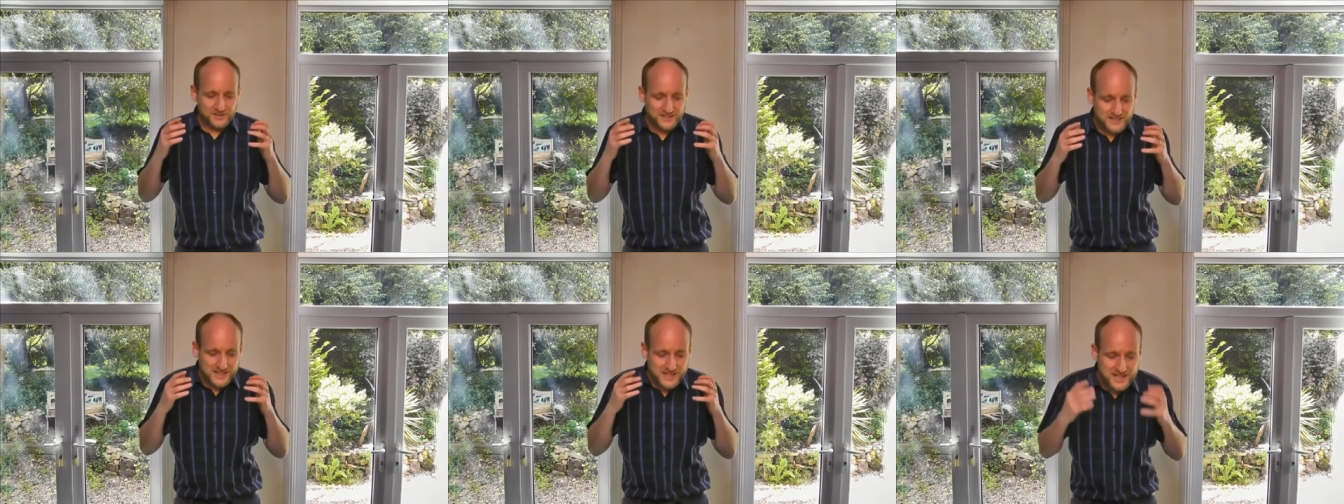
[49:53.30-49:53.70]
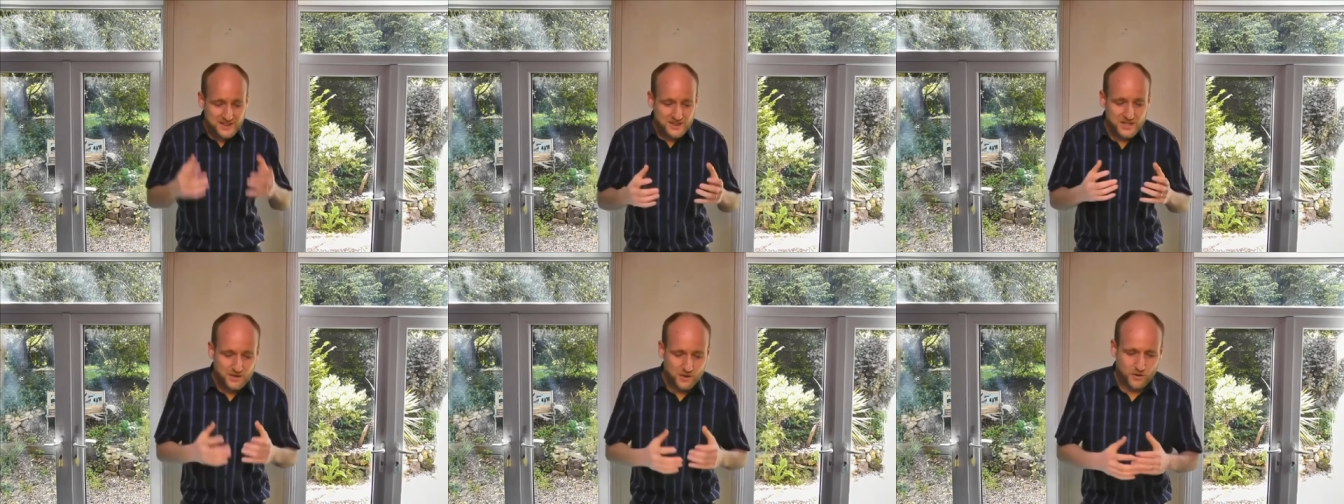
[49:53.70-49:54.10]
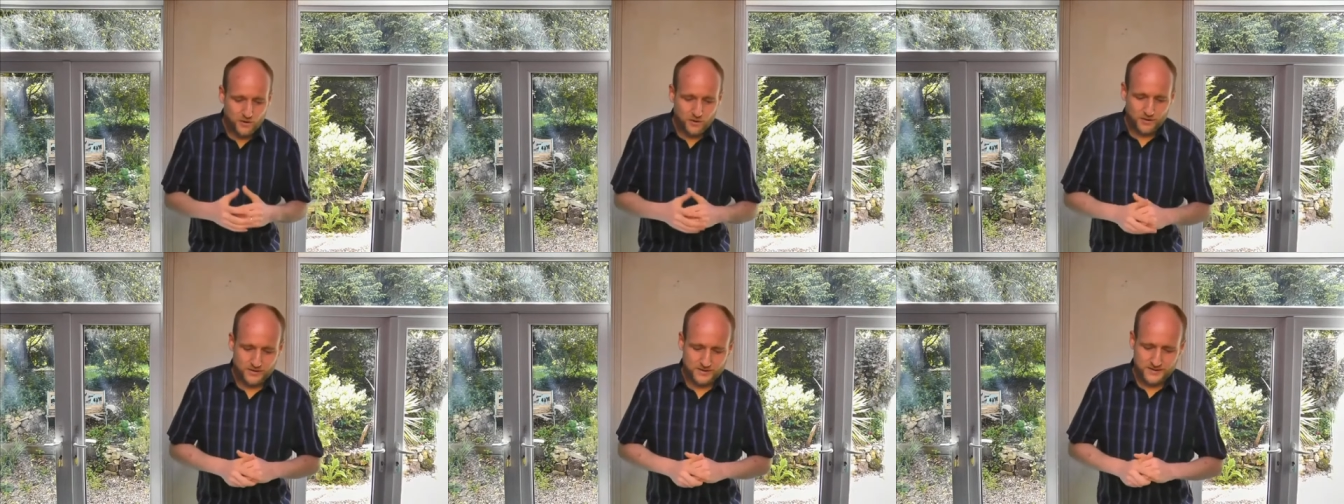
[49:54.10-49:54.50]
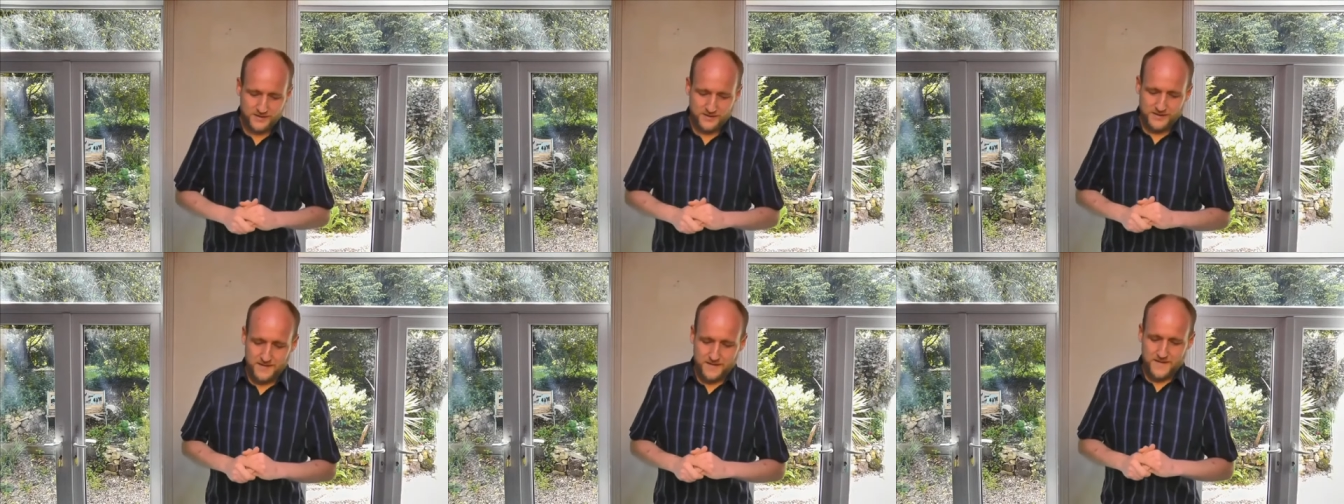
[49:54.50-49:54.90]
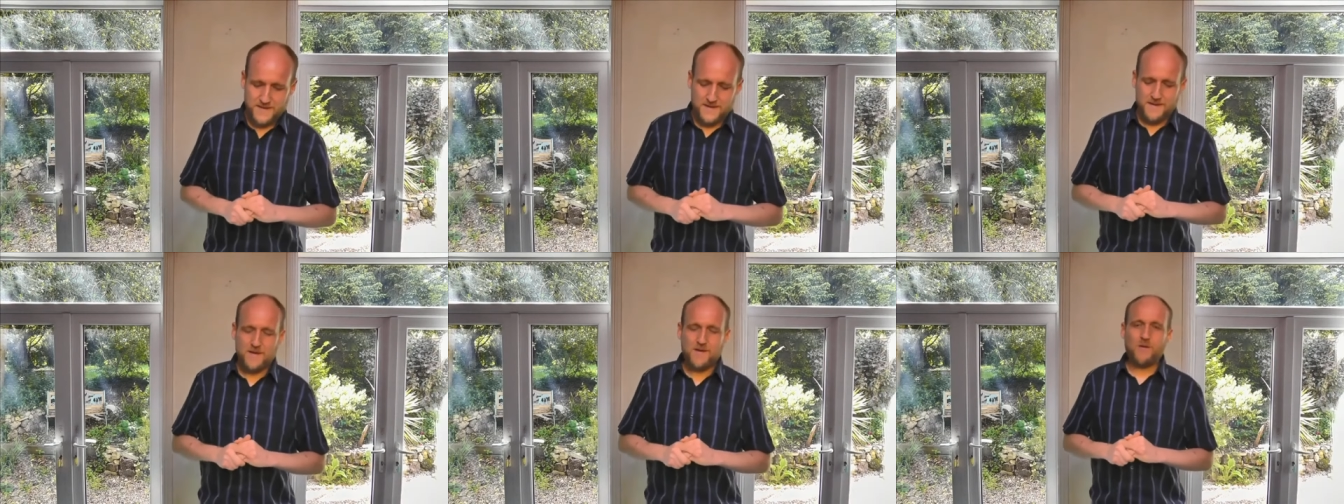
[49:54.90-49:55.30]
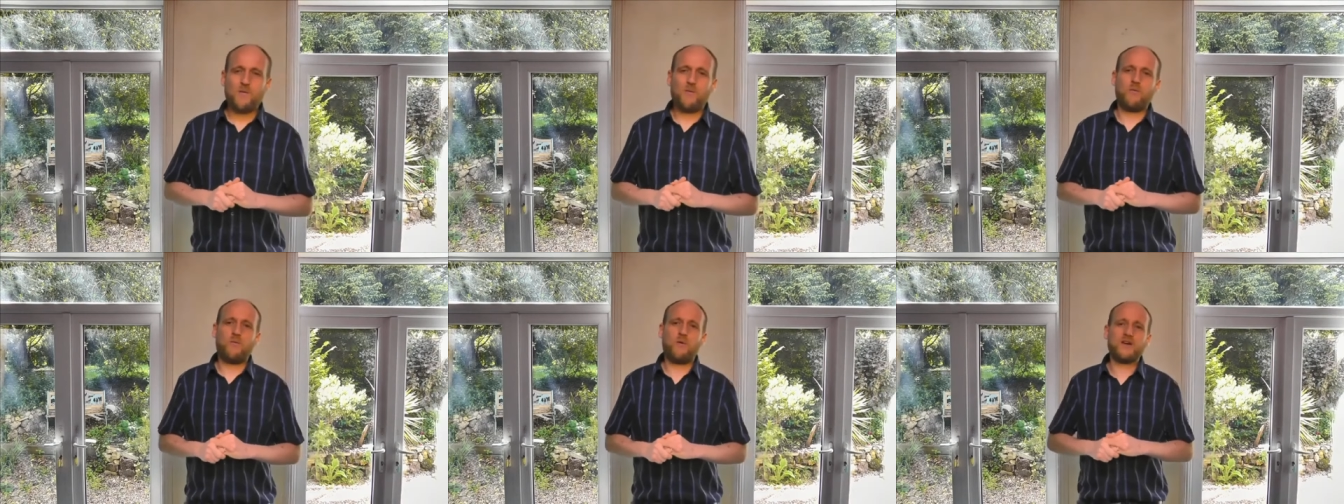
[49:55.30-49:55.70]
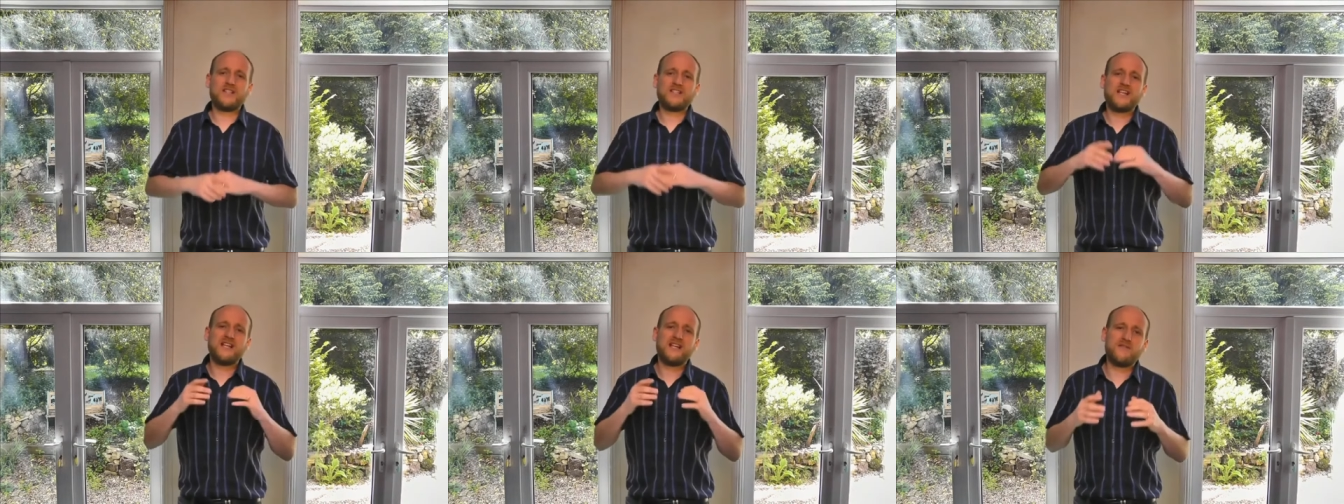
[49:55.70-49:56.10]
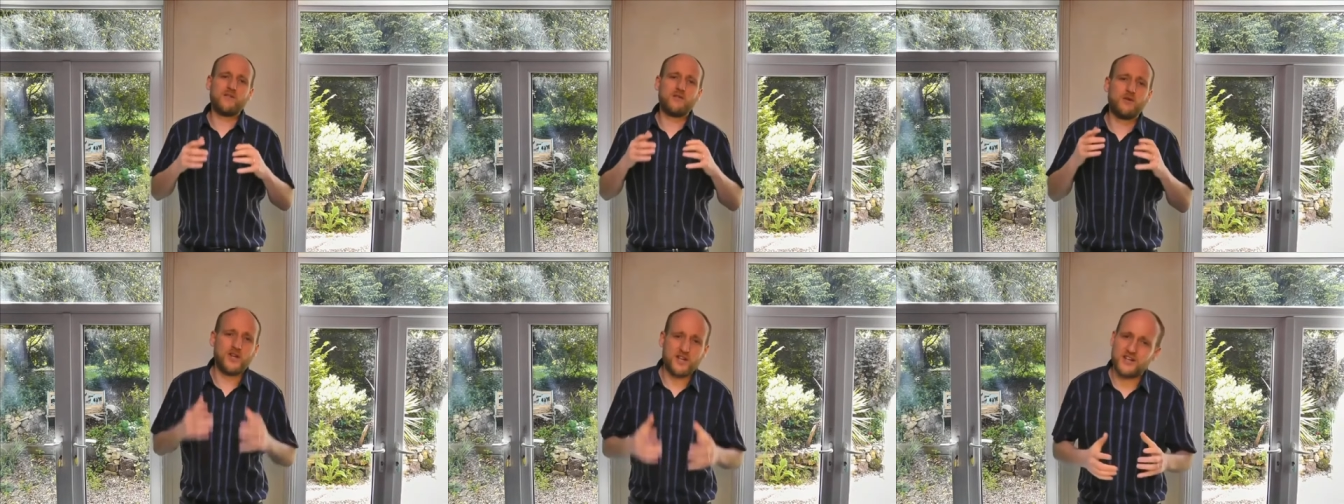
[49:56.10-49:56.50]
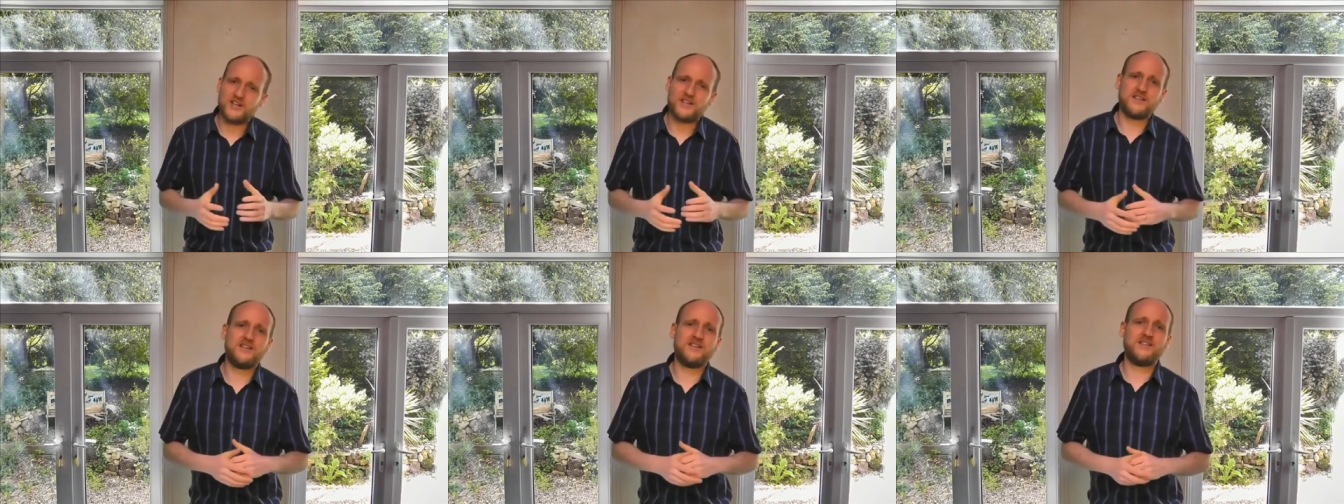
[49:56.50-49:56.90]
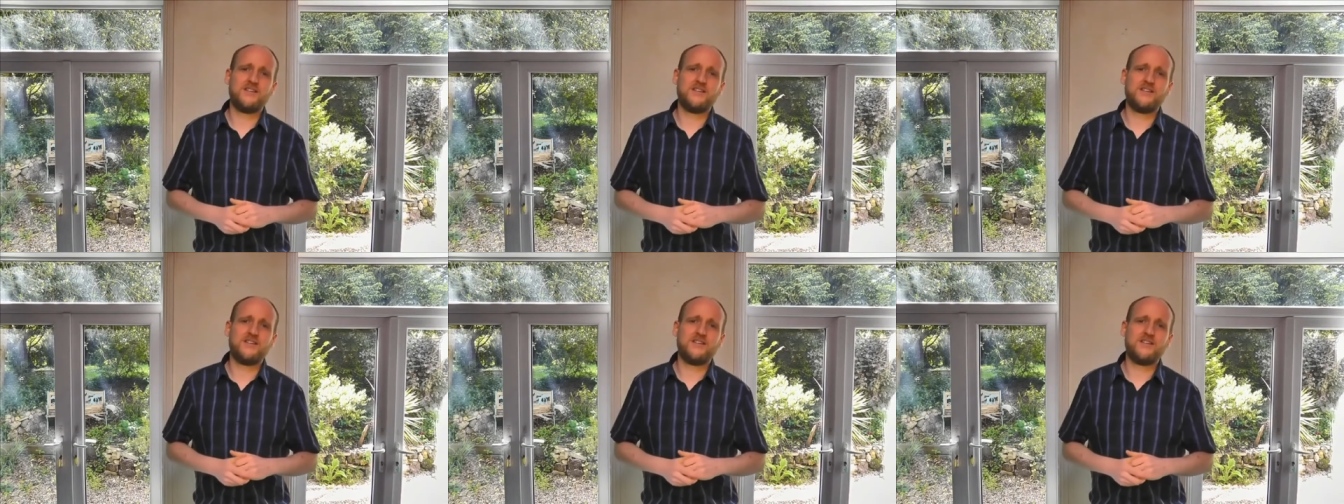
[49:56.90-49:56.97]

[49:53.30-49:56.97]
underneath it all, what a deliverer.